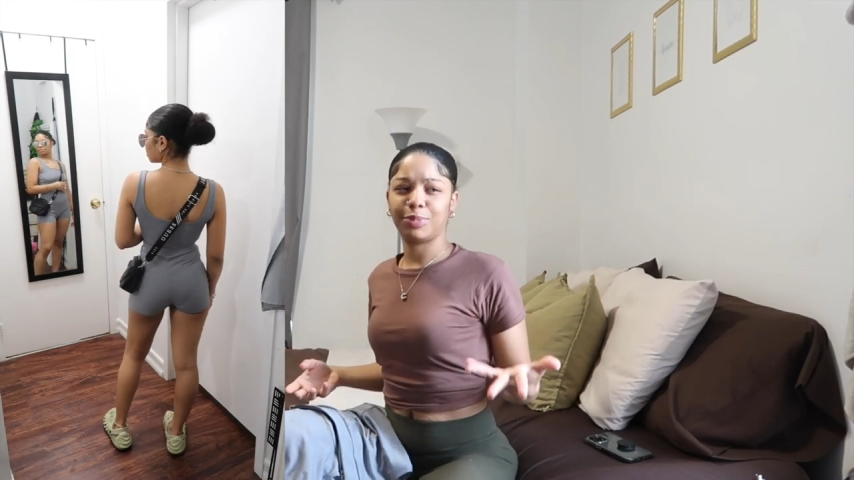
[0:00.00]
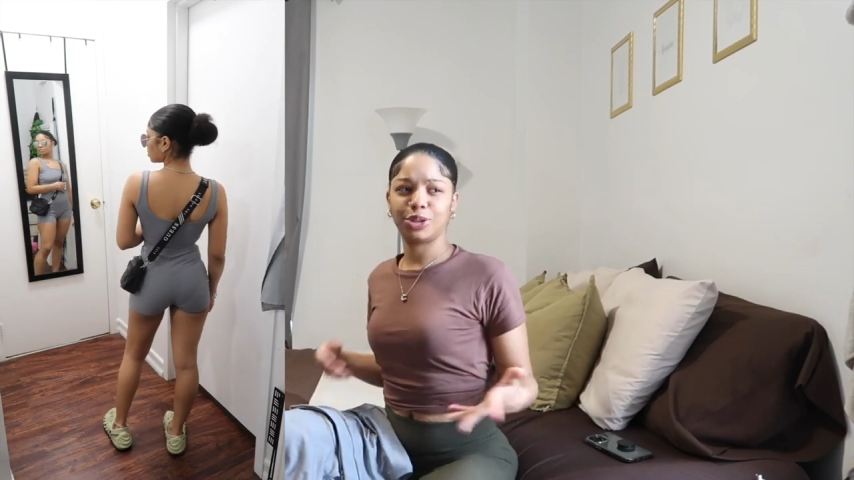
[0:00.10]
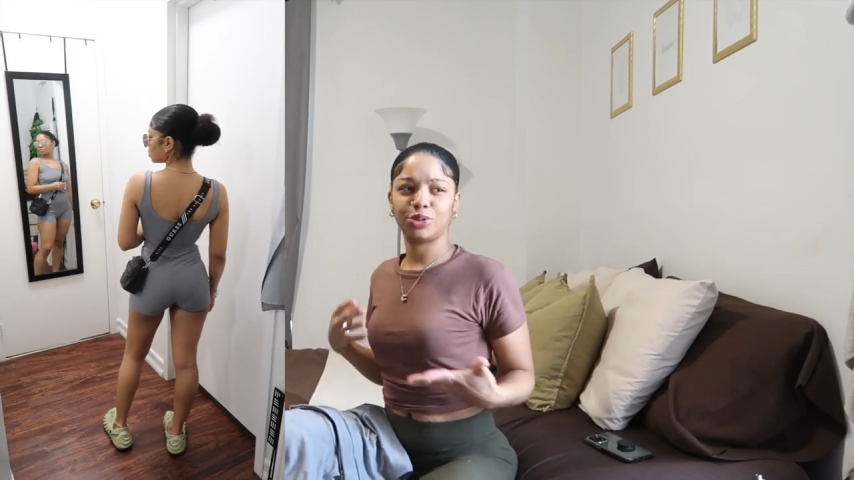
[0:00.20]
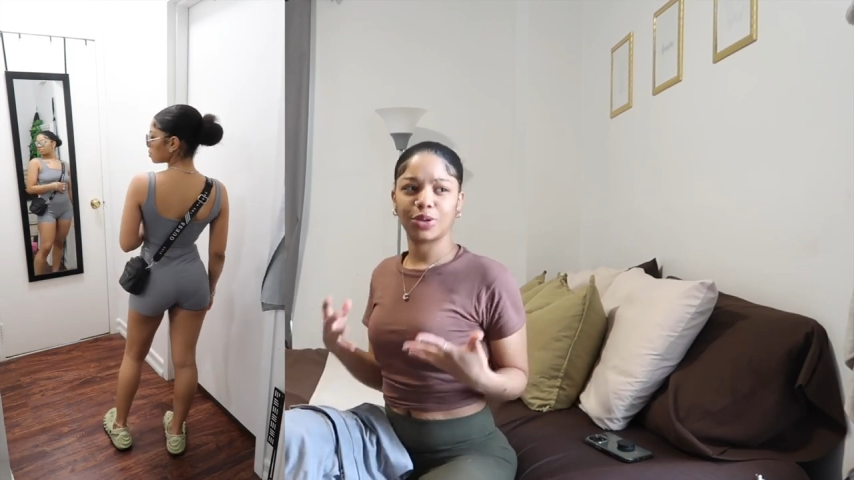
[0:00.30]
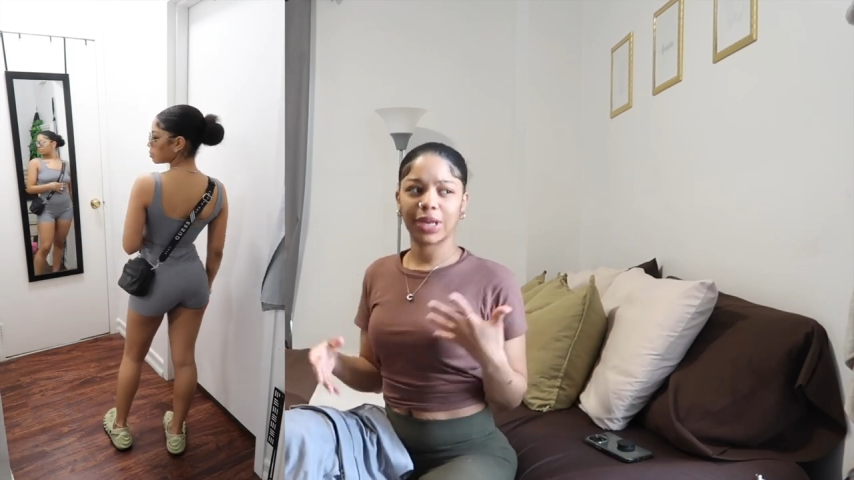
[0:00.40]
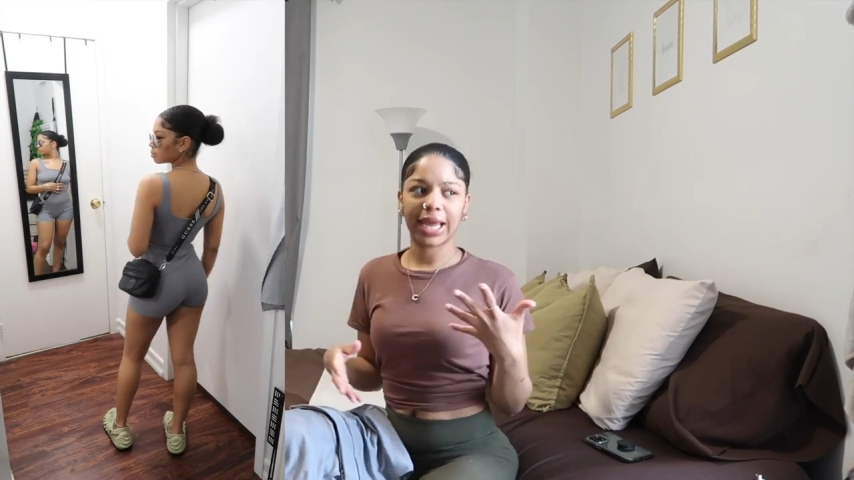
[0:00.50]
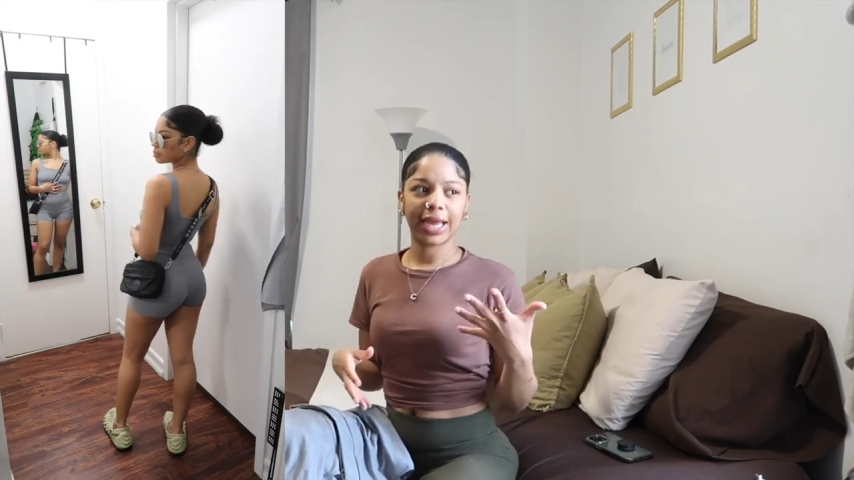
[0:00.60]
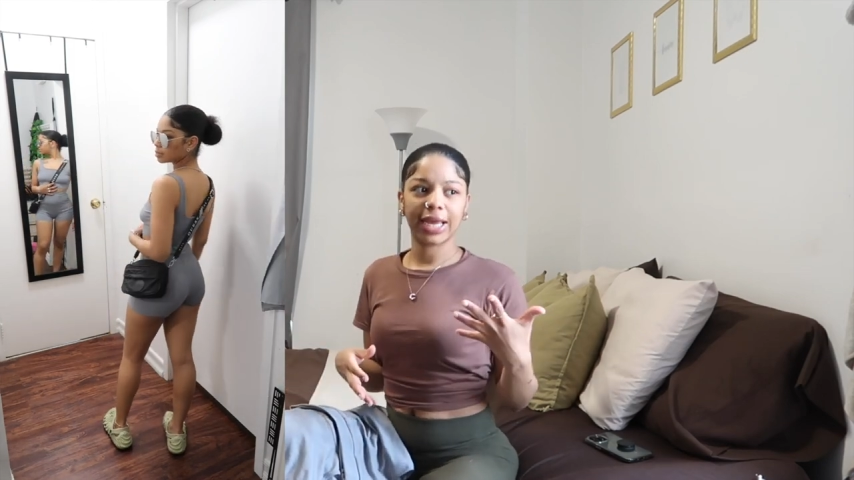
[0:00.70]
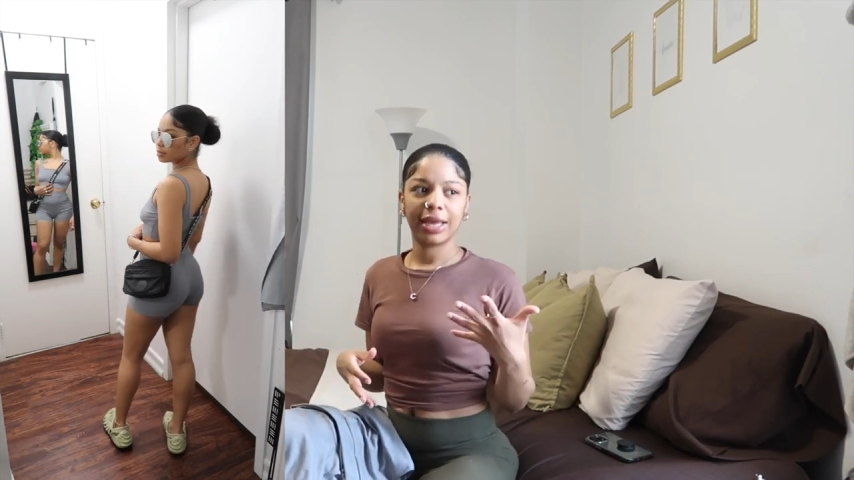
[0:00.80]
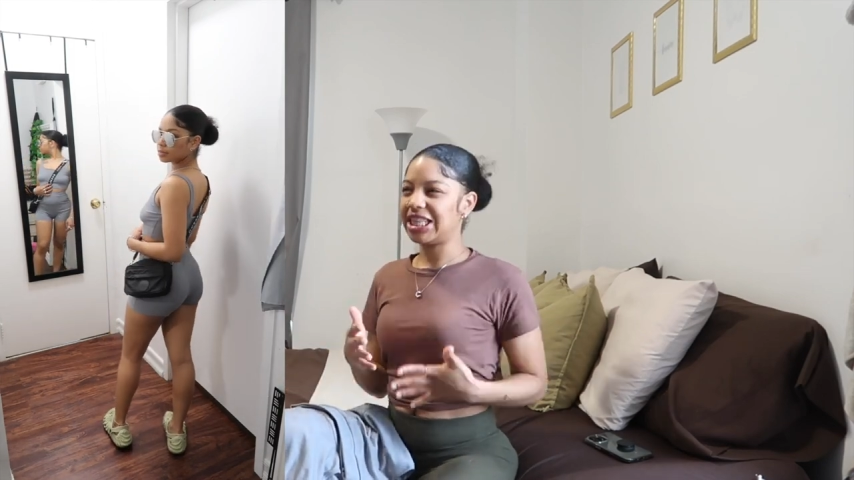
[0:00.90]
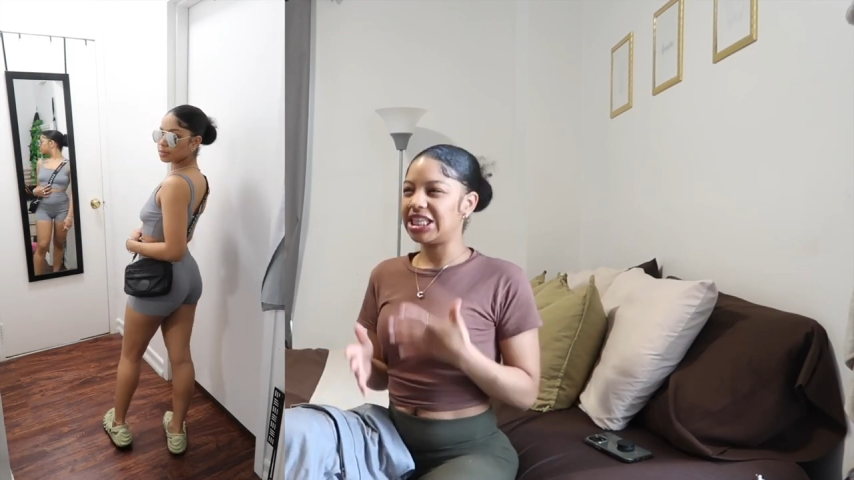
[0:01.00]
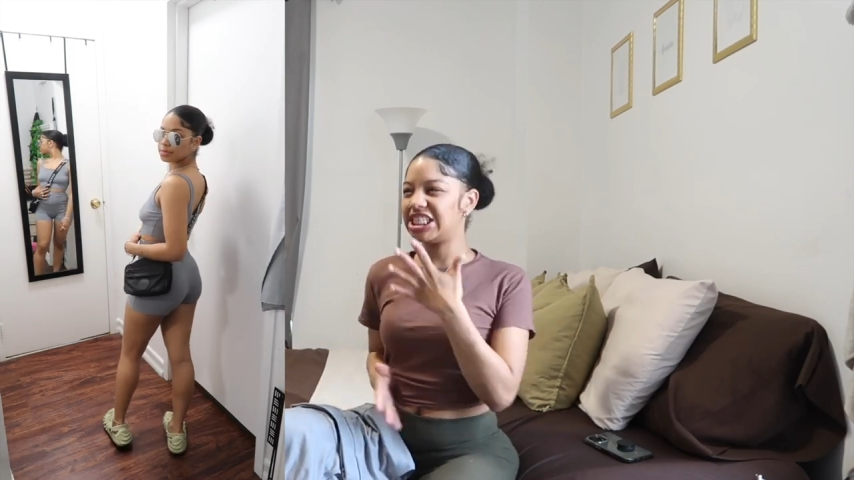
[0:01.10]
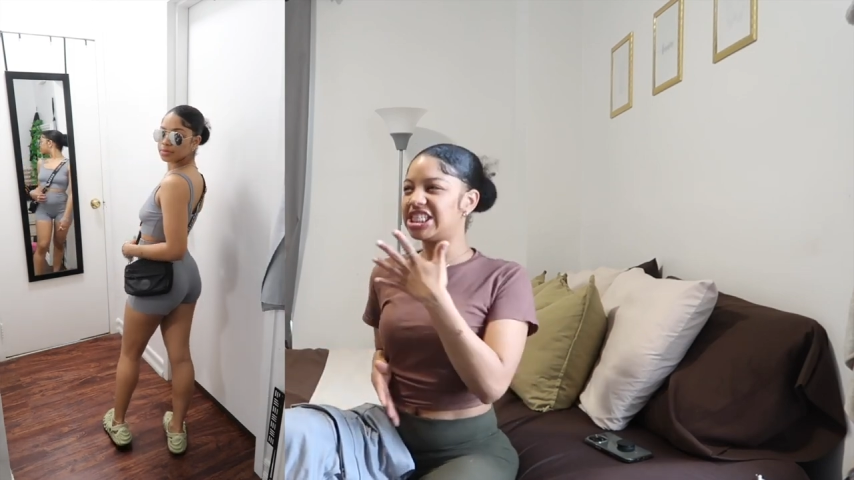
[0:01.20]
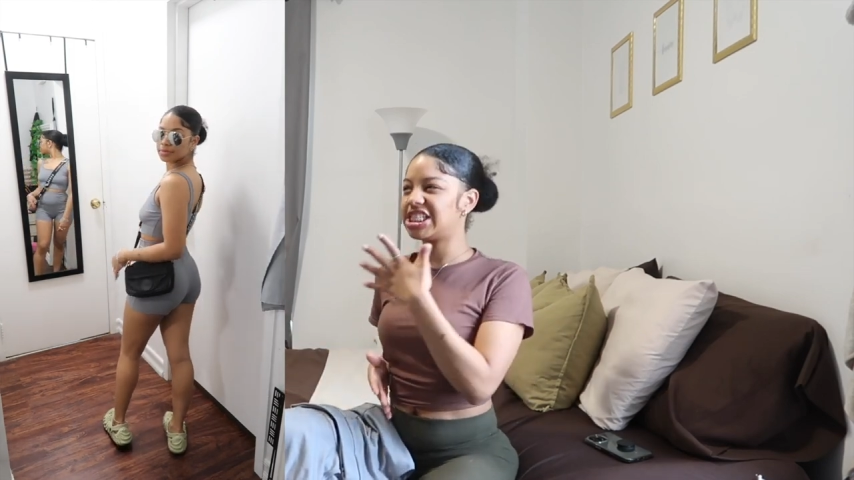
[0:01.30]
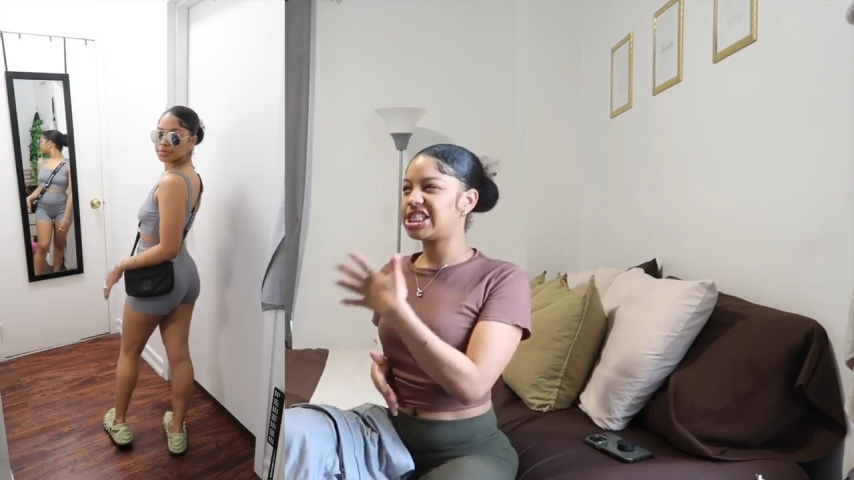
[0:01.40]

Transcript: but you know, like in this